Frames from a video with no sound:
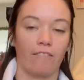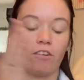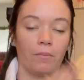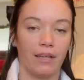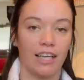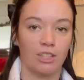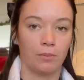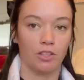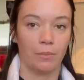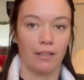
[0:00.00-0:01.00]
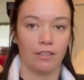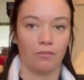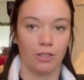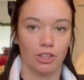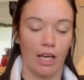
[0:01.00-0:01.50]
from the guy's perspective
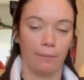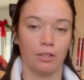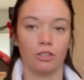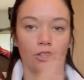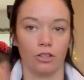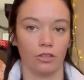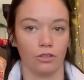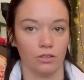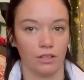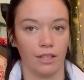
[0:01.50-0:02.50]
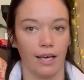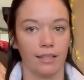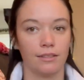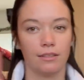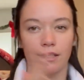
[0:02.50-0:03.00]
one chapter to the girl's the
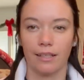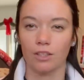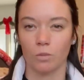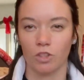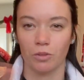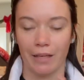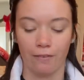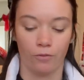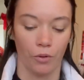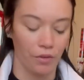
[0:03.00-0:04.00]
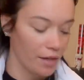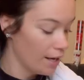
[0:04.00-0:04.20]
next. It switches back and forth.